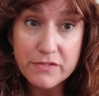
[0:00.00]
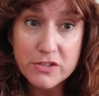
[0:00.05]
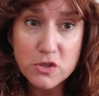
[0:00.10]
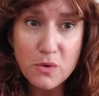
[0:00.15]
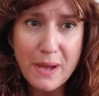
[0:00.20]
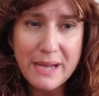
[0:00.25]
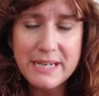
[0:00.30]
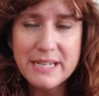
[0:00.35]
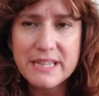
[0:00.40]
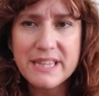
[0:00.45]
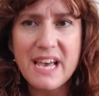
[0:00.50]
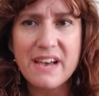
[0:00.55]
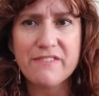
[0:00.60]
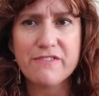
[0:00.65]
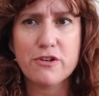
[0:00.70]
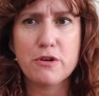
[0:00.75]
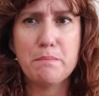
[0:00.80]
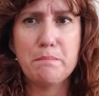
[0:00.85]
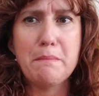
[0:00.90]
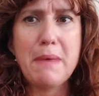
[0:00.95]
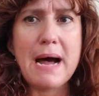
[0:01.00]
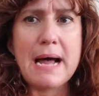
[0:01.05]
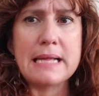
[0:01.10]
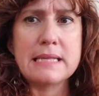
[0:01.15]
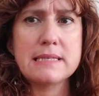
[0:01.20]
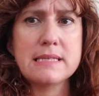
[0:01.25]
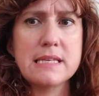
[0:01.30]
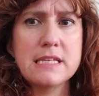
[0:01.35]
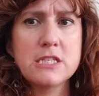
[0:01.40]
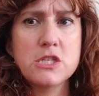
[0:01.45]
So I did that for
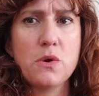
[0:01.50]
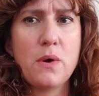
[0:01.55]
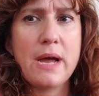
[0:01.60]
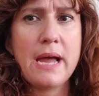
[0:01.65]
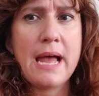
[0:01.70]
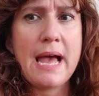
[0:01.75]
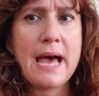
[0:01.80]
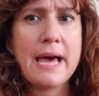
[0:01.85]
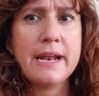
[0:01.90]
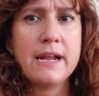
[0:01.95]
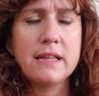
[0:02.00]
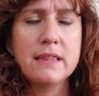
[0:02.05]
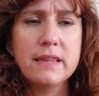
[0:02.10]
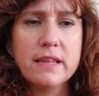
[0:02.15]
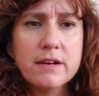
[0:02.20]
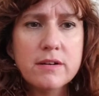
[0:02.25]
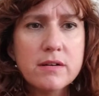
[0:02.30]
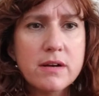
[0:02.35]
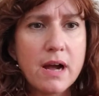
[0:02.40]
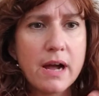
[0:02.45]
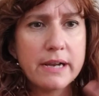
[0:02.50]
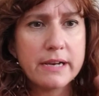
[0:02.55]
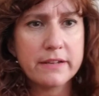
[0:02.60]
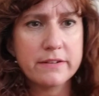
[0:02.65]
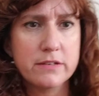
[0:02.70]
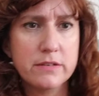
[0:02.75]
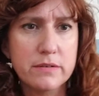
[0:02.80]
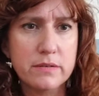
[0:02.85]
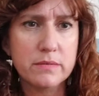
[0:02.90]
months. And so I had a little kind of